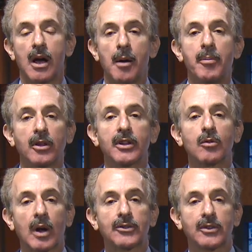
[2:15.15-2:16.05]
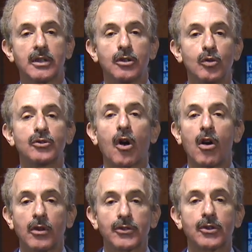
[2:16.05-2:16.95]
a building resident who's
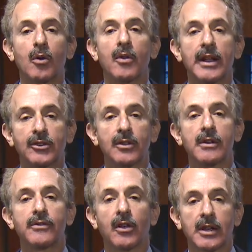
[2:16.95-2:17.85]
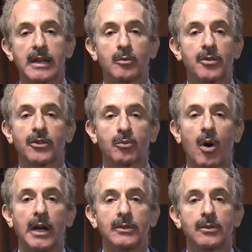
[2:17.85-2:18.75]
also allegedly affiliated with the
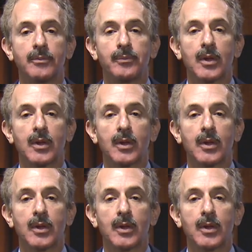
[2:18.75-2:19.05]
Swans